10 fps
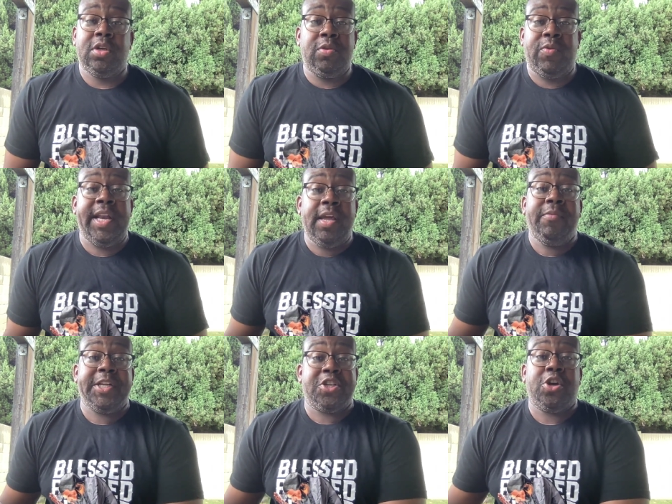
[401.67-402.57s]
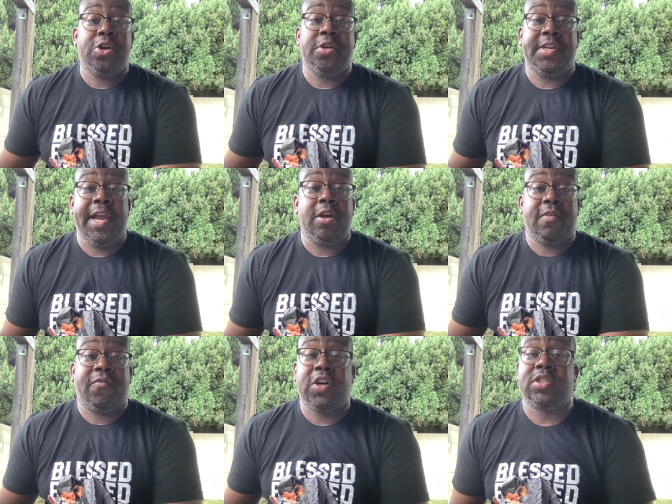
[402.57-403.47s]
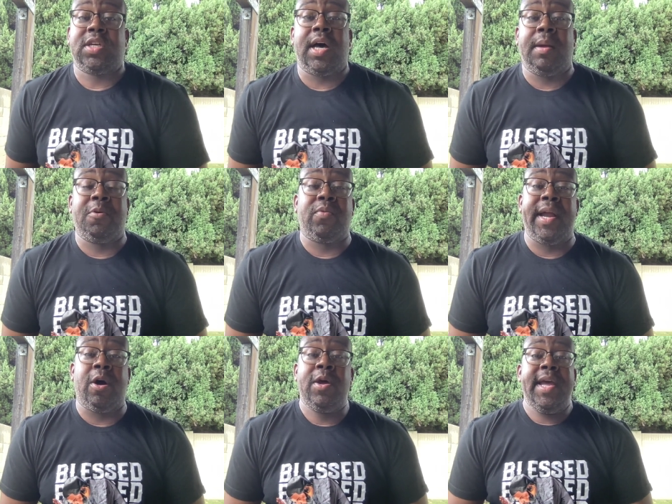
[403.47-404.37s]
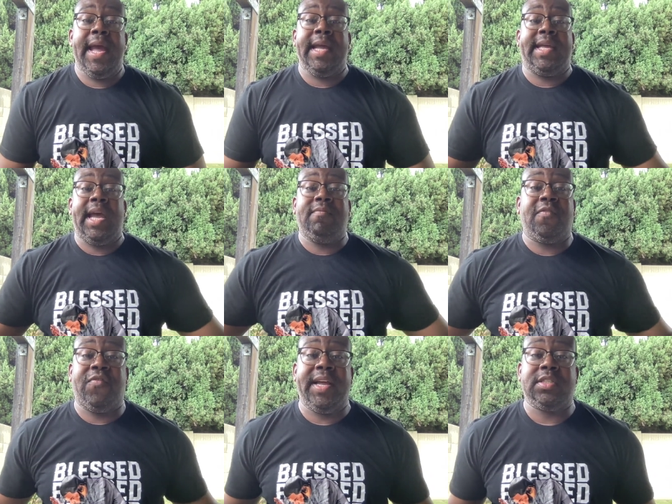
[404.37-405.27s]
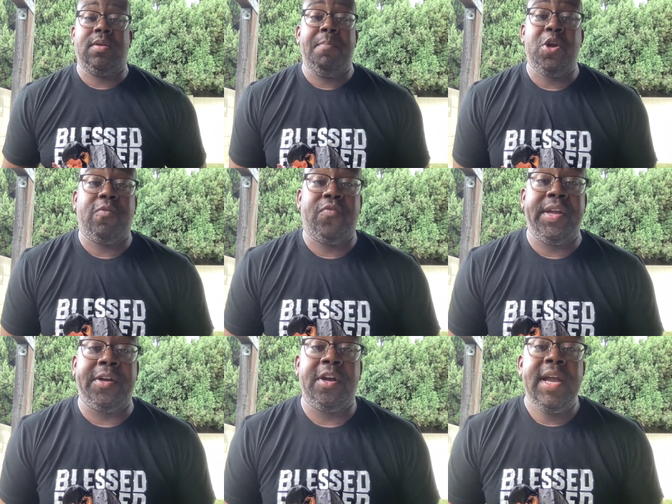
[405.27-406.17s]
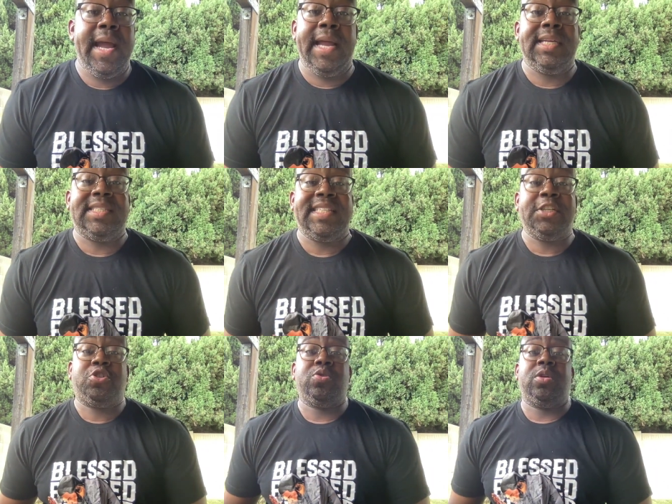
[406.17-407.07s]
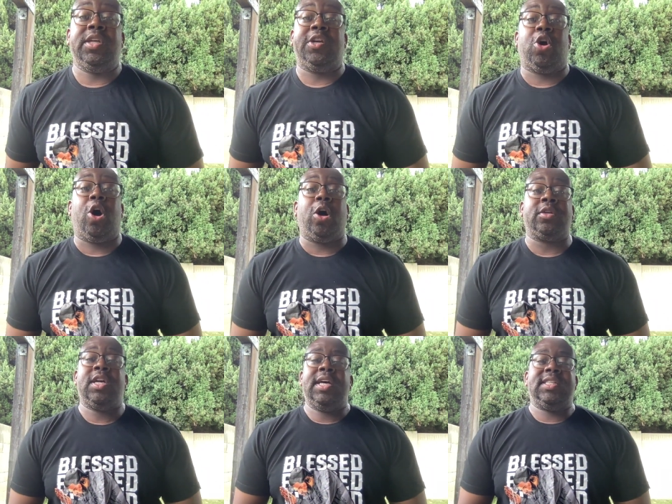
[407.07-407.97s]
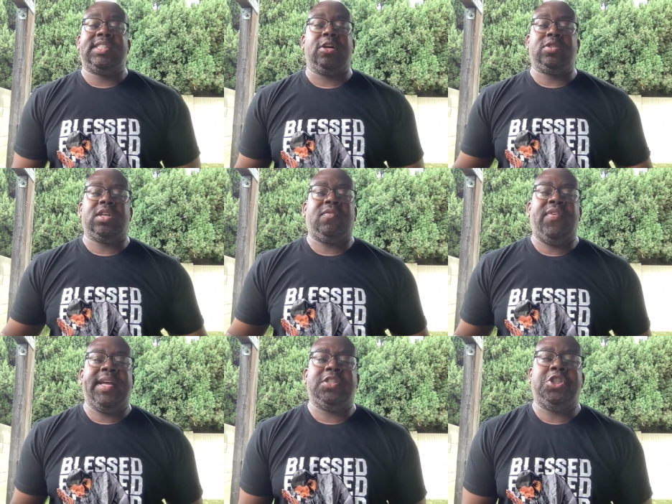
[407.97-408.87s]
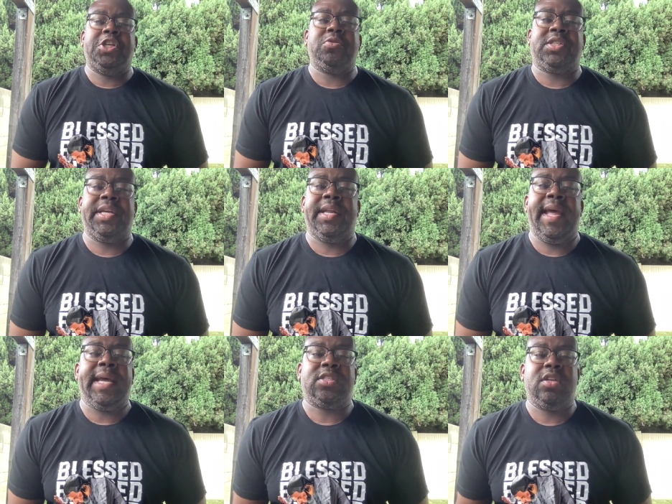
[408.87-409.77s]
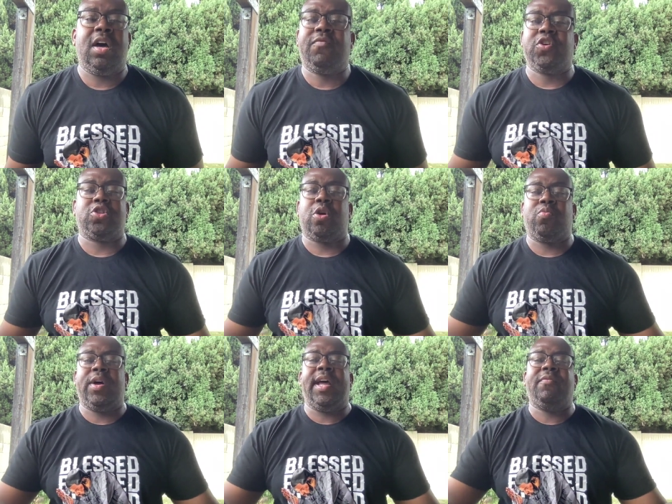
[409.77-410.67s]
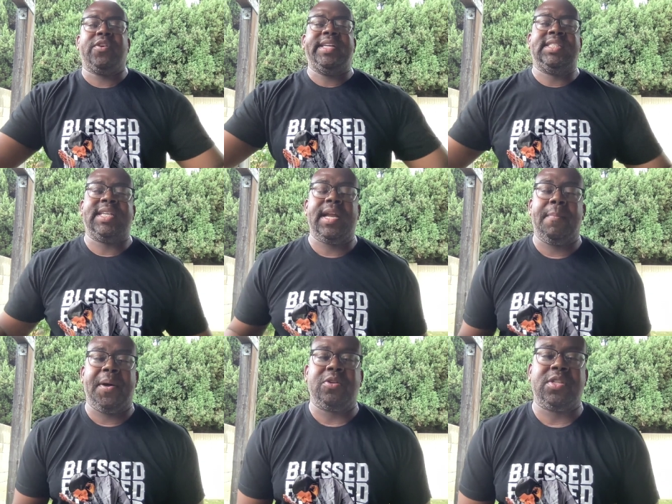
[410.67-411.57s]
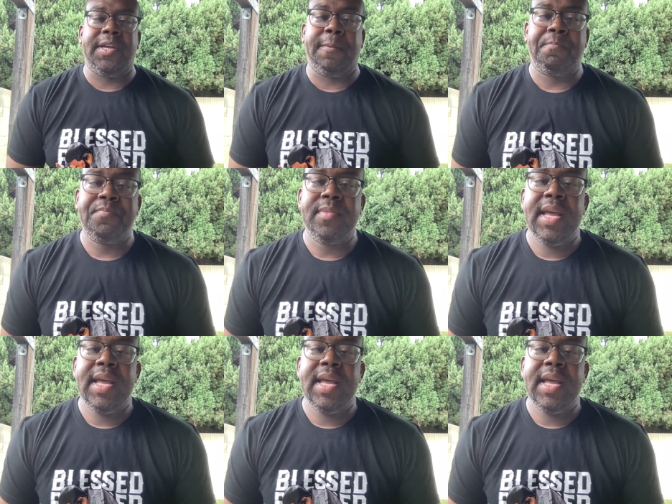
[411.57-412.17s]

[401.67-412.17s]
when he returned there the first time around and gave the fans the middle finger and essentially called Celtics fans jilted ex-lovers or whatever he said about them.